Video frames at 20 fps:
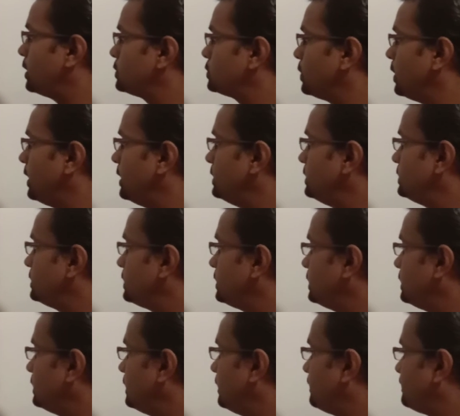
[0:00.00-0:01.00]

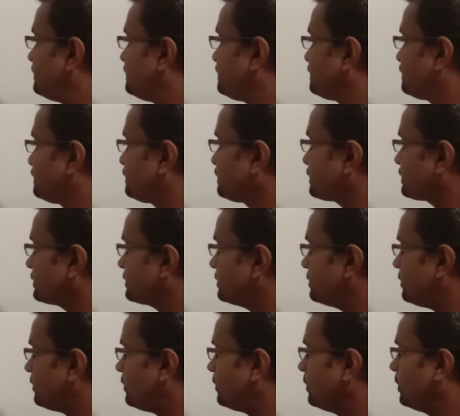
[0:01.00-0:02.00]
20.
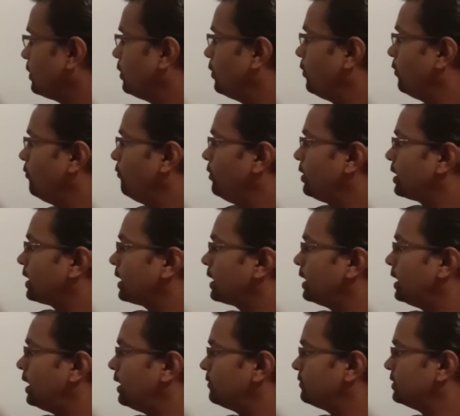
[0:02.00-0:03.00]
We can
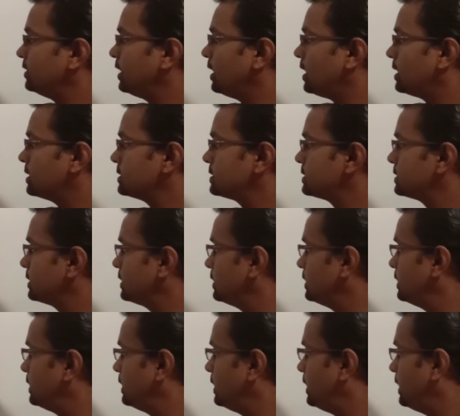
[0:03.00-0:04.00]
have the
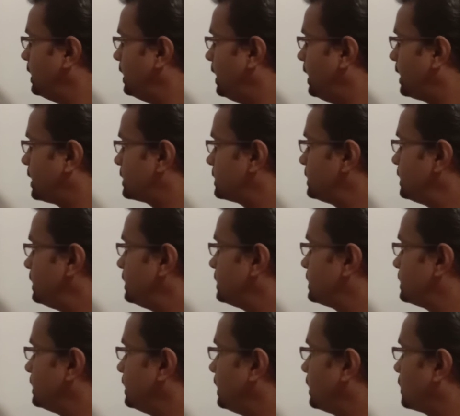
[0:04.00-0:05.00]
answer x
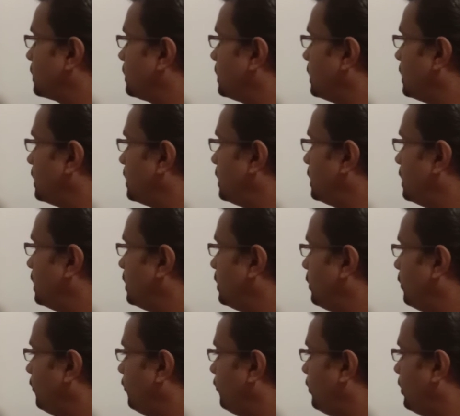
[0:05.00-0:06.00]
is equal
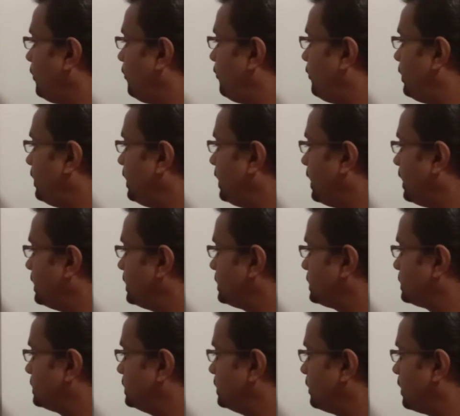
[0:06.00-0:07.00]

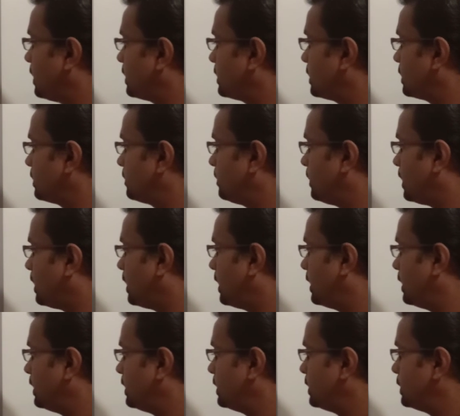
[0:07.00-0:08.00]
58 divided
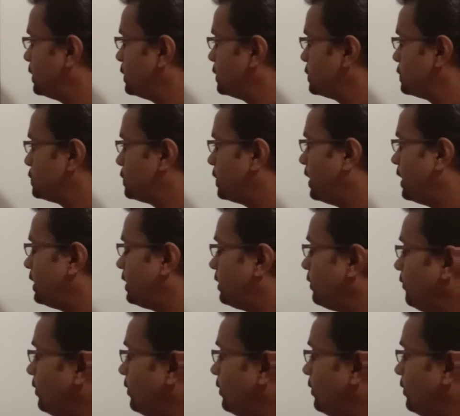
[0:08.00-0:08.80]
by 20.